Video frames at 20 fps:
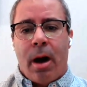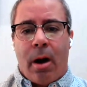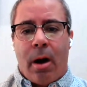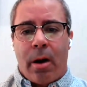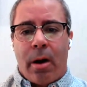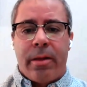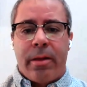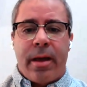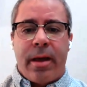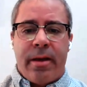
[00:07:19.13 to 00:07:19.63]

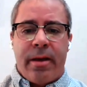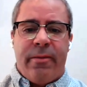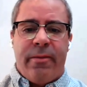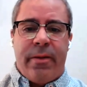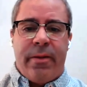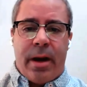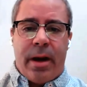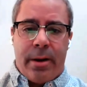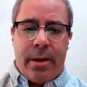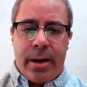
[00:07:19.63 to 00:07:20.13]
are they
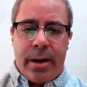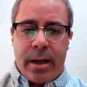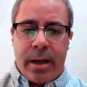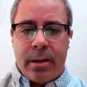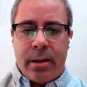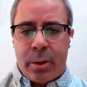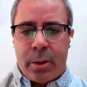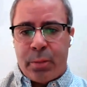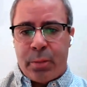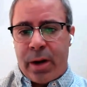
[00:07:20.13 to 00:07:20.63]

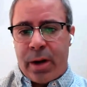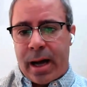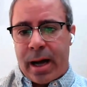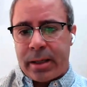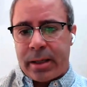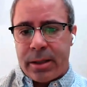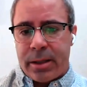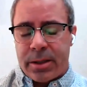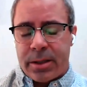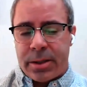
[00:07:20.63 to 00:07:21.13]
varying their
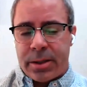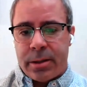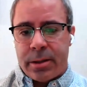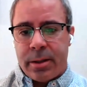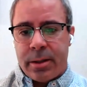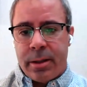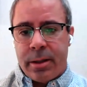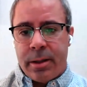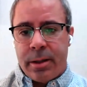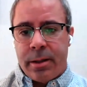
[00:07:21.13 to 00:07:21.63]
practice?
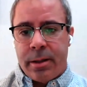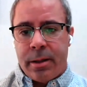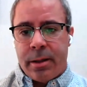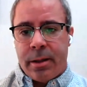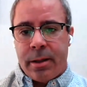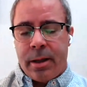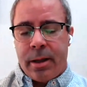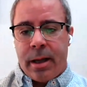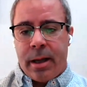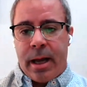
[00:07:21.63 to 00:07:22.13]

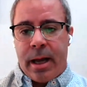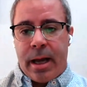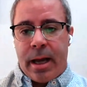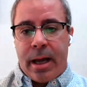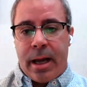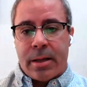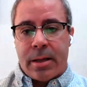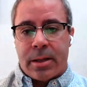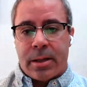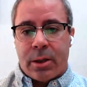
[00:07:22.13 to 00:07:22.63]

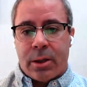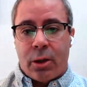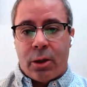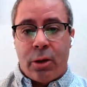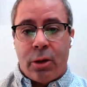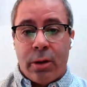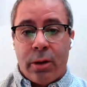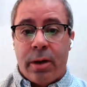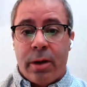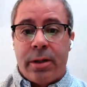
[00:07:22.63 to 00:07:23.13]
And
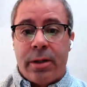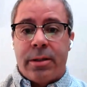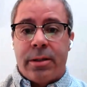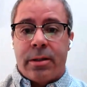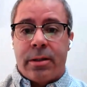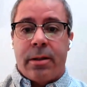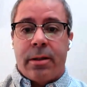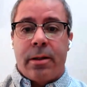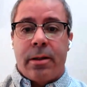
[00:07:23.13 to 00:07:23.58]
could